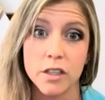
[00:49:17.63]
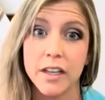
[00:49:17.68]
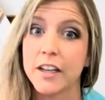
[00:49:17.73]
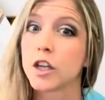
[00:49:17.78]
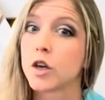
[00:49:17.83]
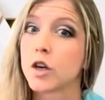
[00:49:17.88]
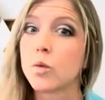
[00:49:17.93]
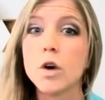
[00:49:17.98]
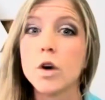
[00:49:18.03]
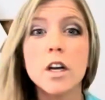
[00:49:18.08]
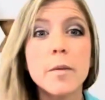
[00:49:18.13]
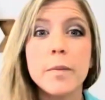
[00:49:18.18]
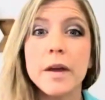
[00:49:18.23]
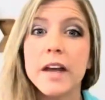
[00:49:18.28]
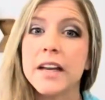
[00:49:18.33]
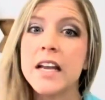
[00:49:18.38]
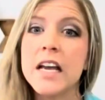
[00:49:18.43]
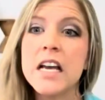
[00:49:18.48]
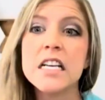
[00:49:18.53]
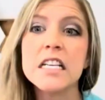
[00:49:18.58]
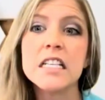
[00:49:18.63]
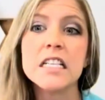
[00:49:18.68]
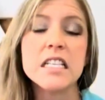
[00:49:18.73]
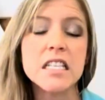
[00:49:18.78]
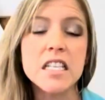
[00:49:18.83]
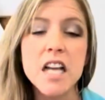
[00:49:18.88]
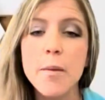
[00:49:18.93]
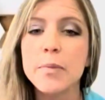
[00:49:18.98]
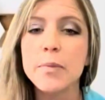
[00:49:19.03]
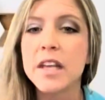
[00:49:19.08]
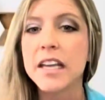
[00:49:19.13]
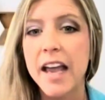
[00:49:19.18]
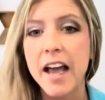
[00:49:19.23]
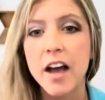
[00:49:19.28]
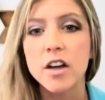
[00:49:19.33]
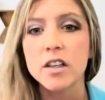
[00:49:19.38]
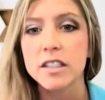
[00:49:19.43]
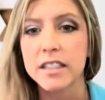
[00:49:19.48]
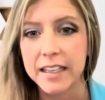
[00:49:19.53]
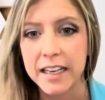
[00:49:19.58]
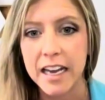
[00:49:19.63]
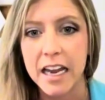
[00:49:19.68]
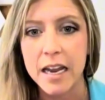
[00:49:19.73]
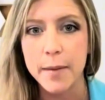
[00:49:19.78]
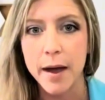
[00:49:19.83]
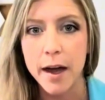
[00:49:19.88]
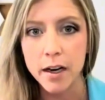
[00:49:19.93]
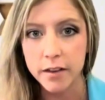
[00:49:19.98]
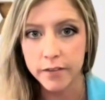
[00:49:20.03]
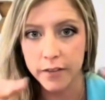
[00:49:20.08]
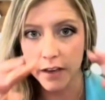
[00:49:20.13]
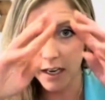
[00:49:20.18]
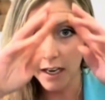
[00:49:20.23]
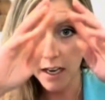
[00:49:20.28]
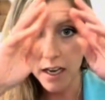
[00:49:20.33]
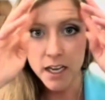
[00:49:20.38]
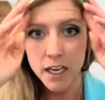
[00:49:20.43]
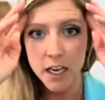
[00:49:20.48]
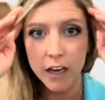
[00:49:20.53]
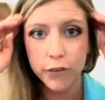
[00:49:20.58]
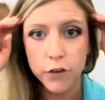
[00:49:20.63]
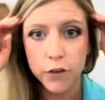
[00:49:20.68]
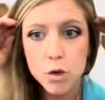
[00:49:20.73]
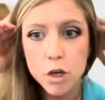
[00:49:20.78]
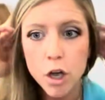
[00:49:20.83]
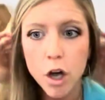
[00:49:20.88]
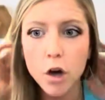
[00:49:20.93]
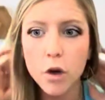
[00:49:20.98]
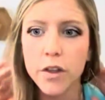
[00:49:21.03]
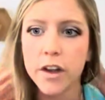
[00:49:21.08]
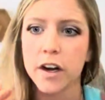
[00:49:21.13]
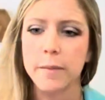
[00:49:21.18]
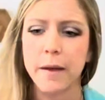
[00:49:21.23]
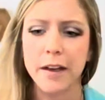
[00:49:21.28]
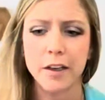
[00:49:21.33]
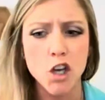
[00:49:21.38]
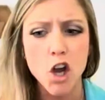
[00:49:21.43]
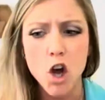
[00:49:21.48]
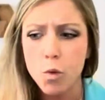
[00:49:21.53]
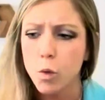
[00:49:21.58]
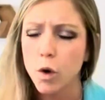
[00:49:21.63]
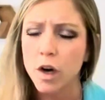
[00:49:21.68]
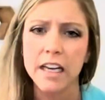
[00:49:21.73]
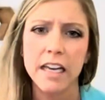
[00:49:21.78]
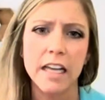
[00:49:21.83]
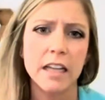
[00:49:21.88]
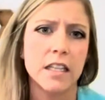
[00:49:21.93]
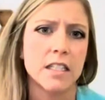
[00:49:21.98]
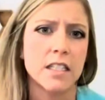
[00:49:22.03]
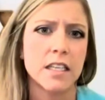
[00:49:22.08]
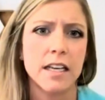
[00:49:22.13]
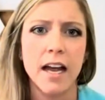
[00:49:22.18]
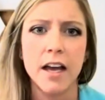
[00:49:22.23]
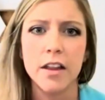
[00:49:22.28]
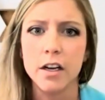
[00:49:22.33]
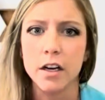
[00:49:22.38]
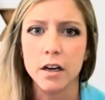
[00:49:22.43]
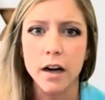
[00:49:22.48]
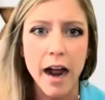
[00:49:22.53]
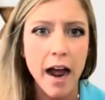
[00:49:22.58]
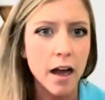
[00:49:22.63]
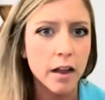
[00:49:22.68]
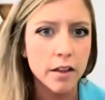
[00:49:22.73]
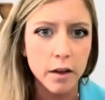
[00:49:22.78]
Like there would have been something else that came out of it. If you go there and like, nope, we're going to get this together.